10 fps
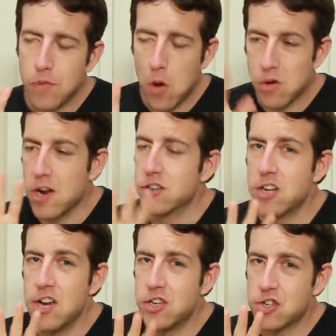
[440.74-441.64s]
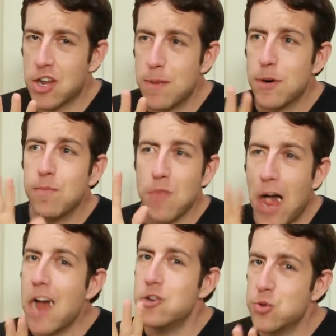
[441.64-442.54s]
Okay, slight disclaimer.
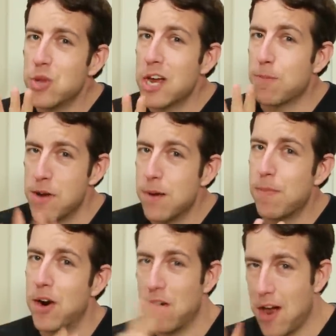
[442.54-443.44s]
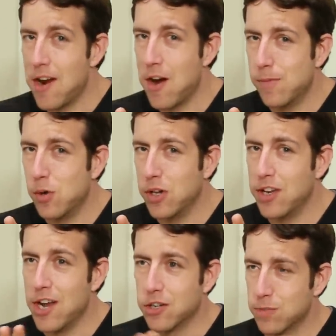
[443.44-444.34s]
I do like peanut butter on
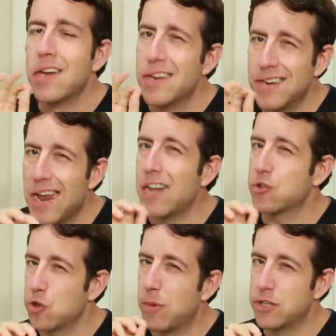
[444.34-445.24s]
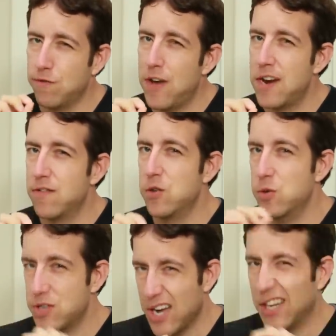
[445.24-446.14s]
hard-boiled eggs. Not so much a fan of the
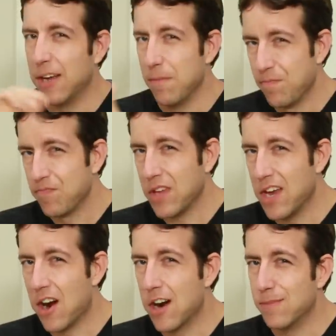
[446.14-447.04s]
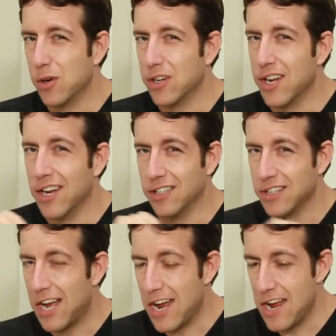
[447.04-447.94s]
Nutella and hard-boiled
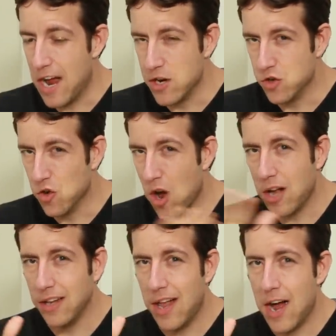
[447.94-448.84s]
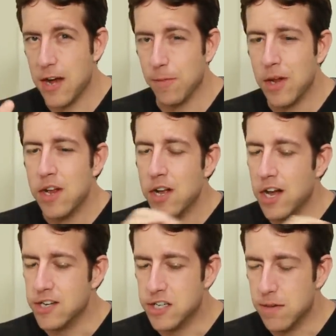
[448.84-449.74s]
eggs. I, I draw a line,
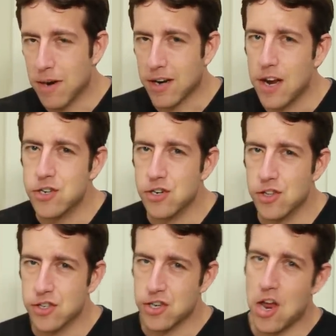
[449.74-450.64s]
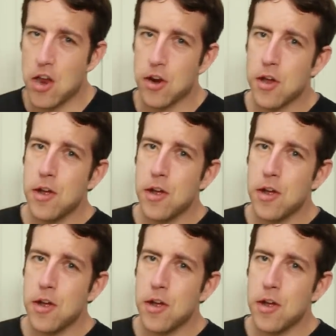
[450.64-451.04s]
a demarcation in the sand.